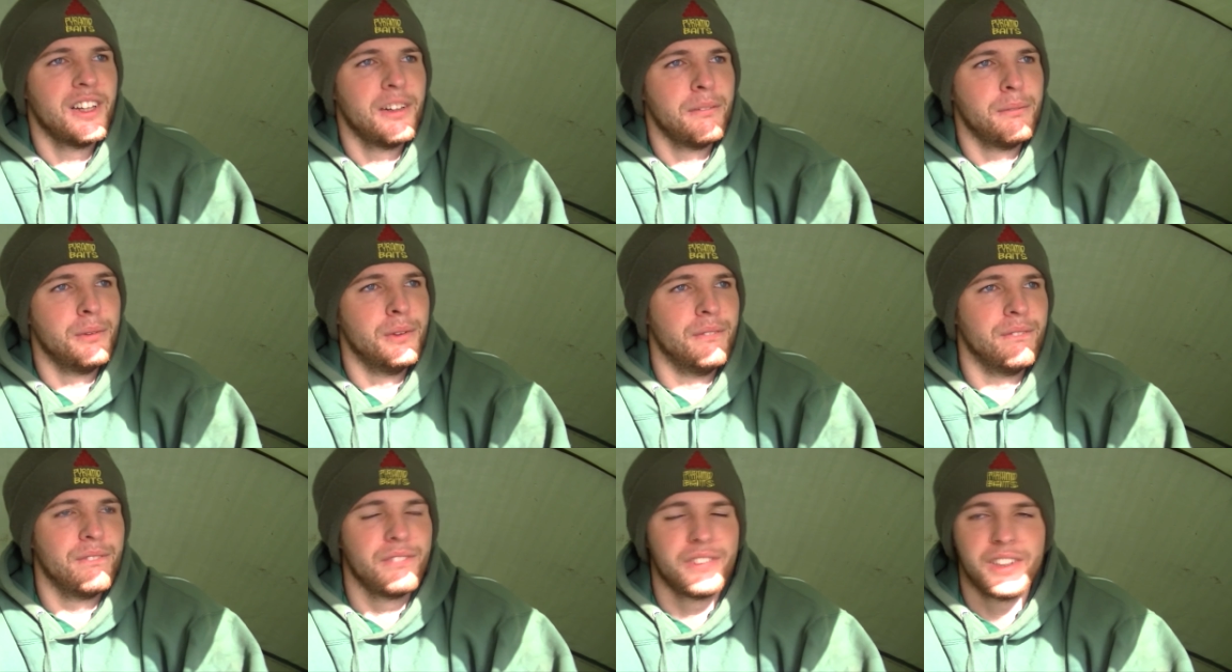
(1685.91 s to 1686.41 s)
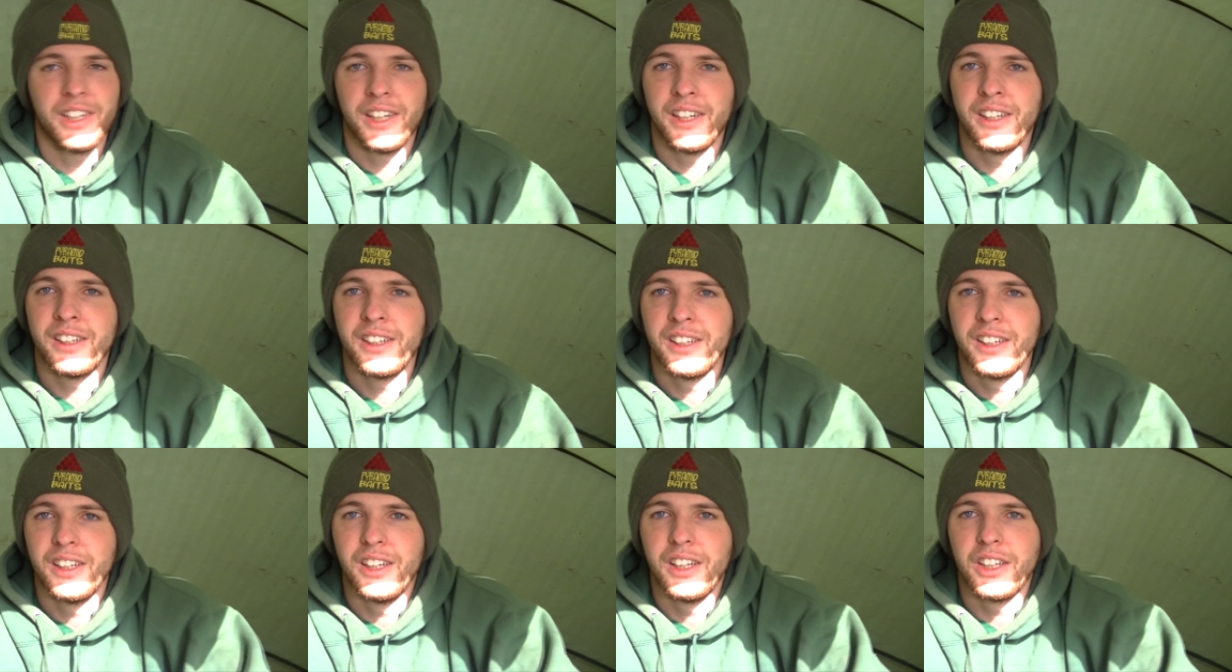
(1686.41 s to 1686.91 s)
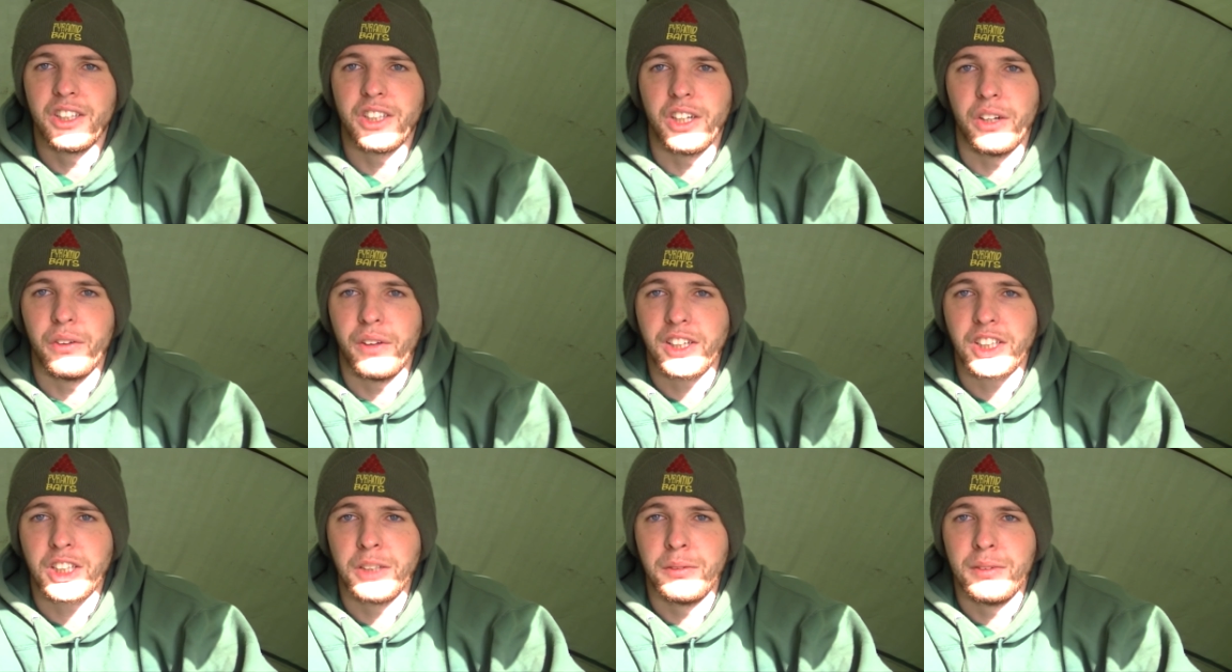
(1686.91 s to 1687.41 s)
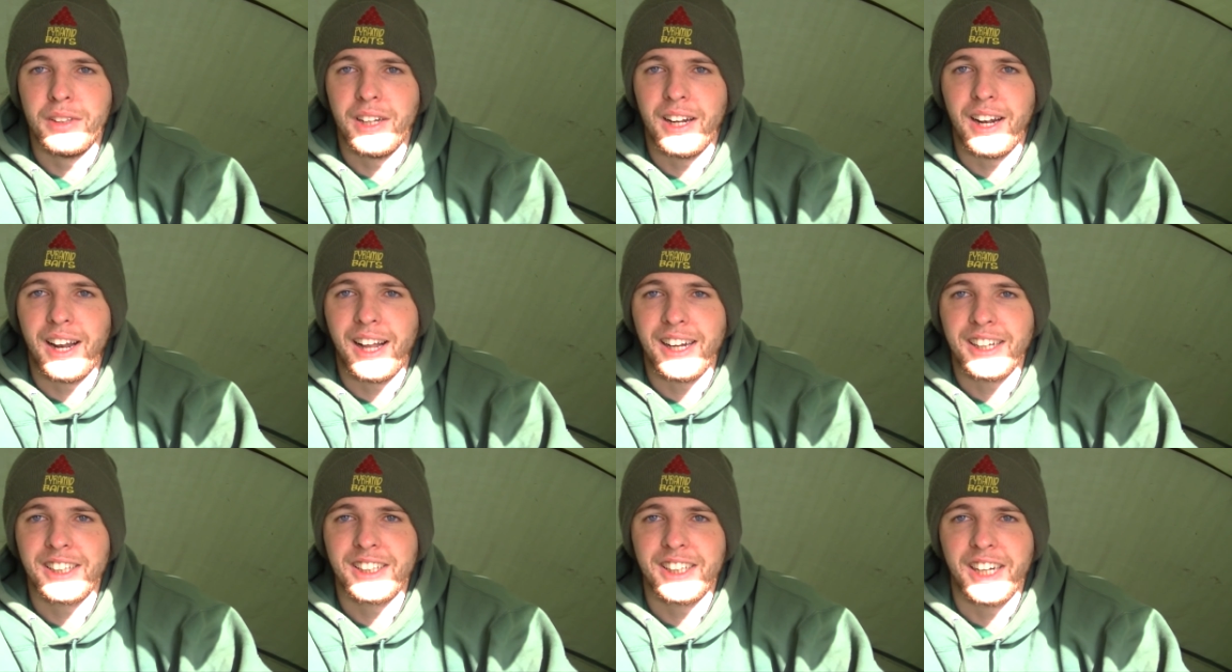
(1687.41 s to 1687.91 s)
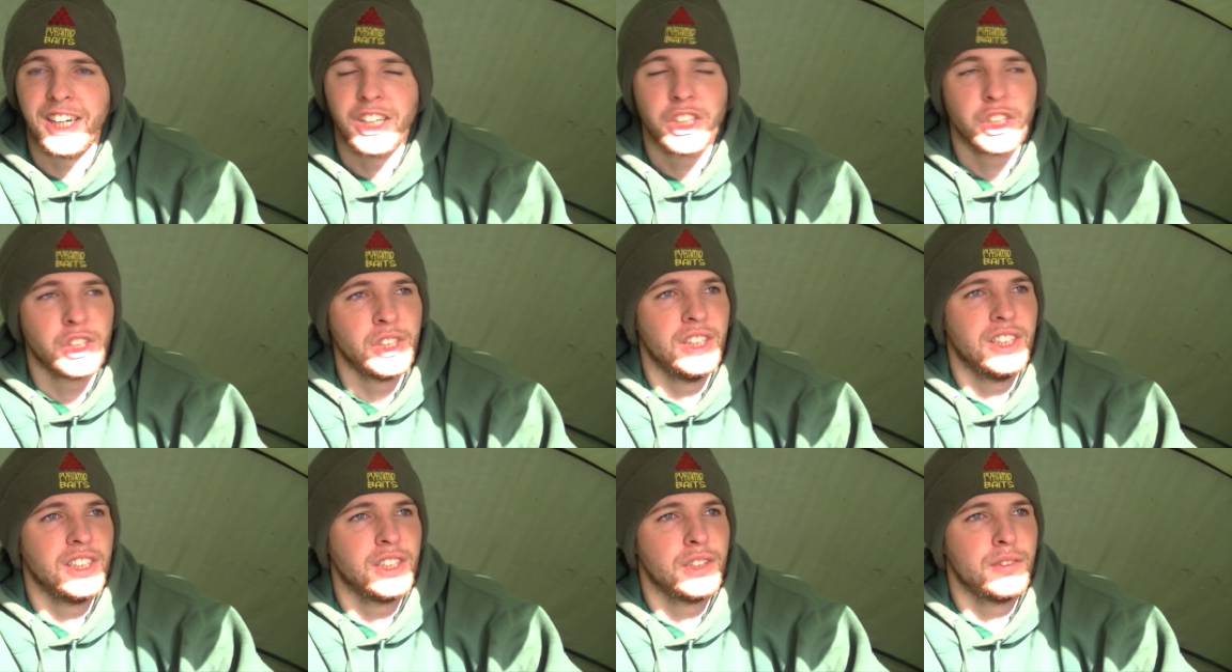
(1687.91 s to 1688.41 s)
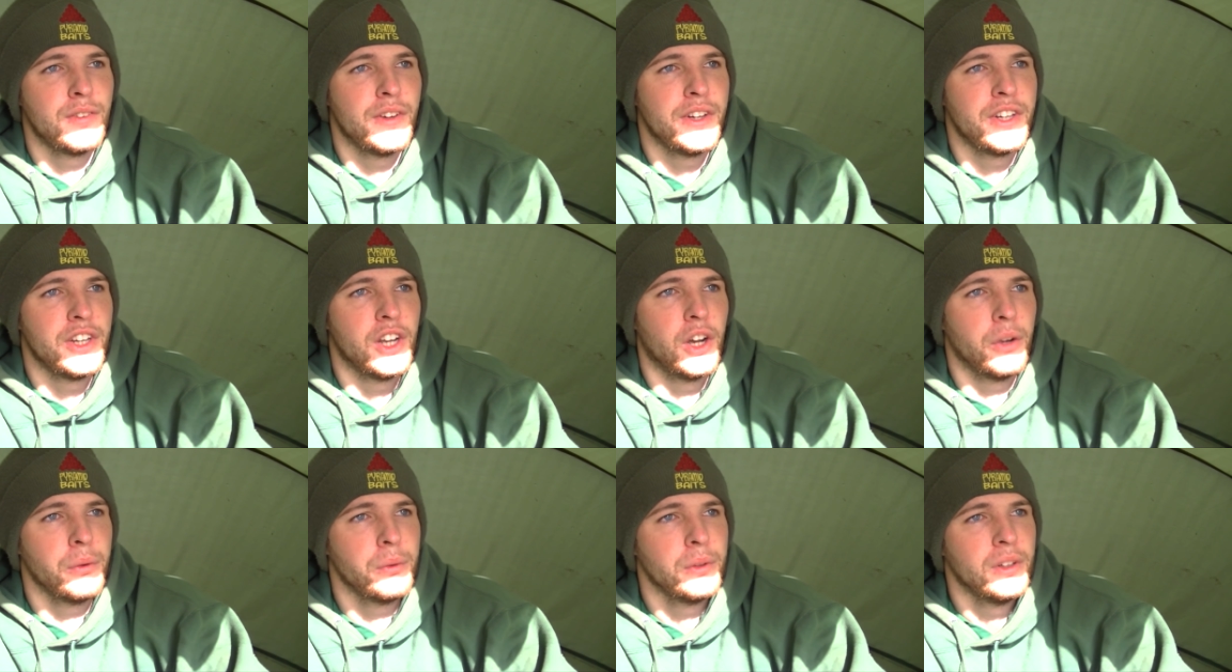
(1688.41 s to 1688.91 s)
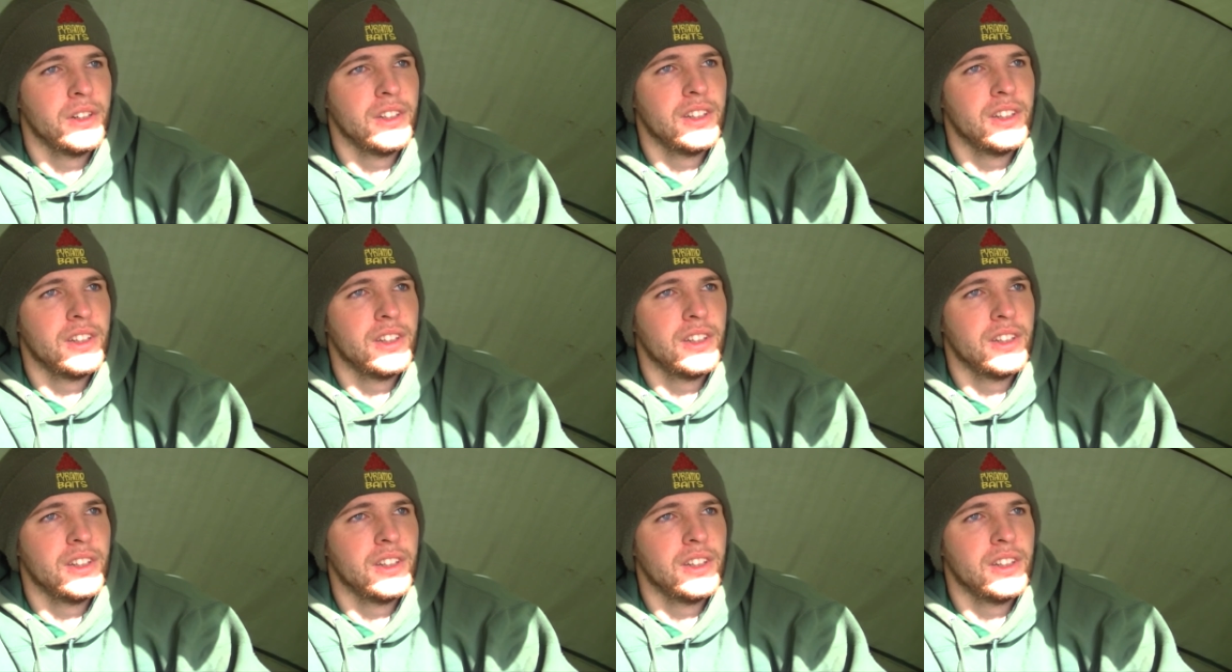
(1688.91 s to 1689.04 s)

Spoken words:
But yeah, so that's going to be the last session of this video.